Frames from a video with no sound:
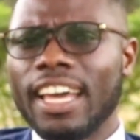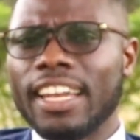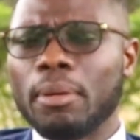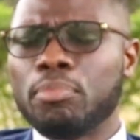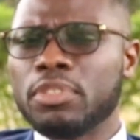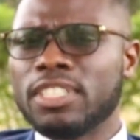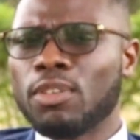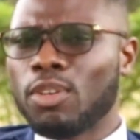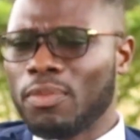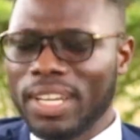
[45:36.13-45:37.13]
and
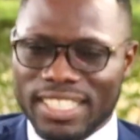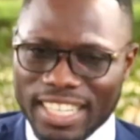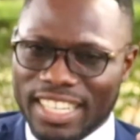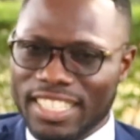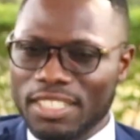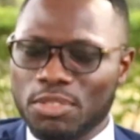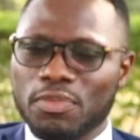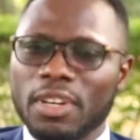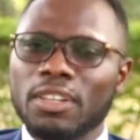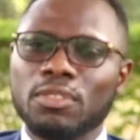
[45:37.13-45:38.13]
putting all of that energy
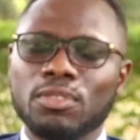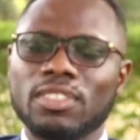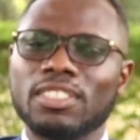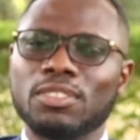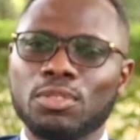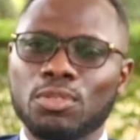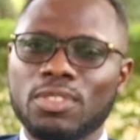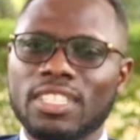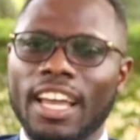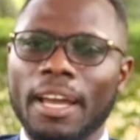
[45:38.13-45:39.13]
to very good
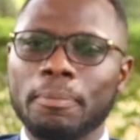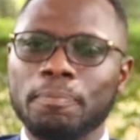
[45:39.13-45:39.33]
use.